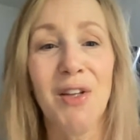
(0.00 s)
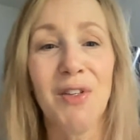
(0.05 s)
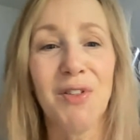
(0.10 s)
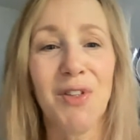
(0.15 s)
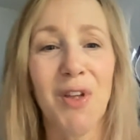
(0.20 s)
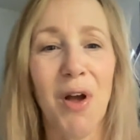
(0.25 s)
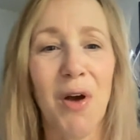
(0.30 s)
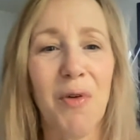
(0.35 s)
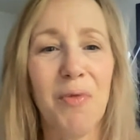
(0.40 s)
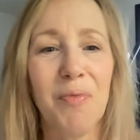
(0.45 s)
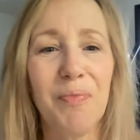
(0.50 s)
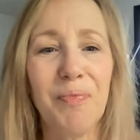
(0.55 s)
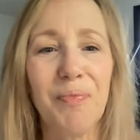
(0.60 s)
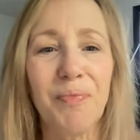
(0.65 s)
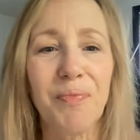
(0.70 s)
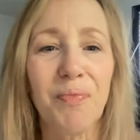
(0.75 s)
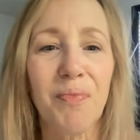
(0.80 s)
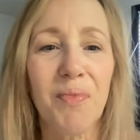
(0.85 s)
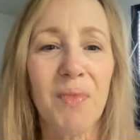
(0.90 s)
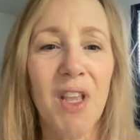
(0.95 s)
So
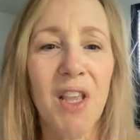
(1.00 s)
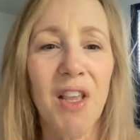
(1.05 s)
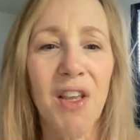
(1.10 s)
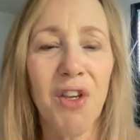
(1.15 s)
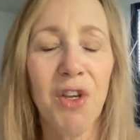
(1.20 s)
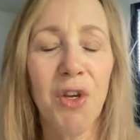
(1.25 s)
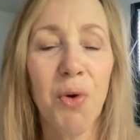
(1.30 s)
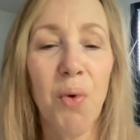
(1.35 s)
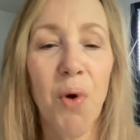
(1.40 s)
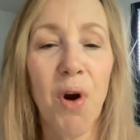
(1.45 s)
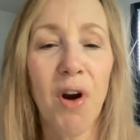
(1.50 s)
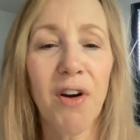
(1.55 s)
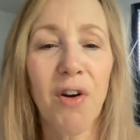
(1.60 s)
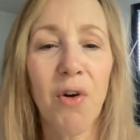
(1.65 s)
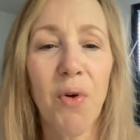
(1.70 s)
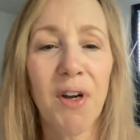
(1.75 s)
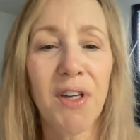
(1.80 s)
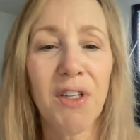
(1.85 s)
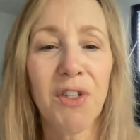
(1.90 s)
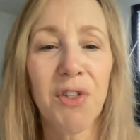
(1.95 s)
you are
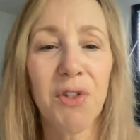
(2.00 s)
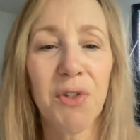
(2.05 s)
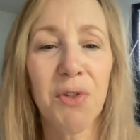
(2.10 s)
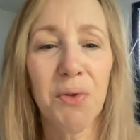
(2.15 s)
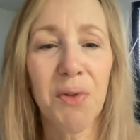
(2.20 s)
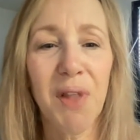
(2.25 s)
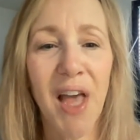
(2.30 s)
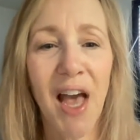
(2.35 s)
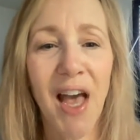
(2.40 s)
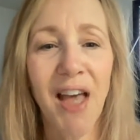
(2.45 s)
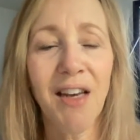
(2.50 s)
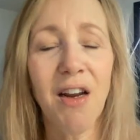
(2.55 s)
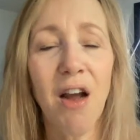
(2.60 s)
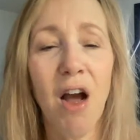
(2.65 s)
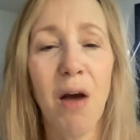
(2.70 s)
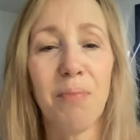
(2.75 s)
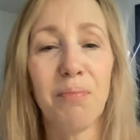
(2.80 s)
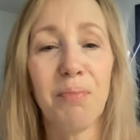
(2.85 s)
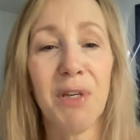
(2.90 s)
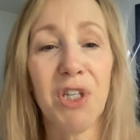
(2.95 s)
going to do
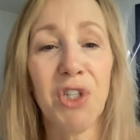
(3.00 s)
that.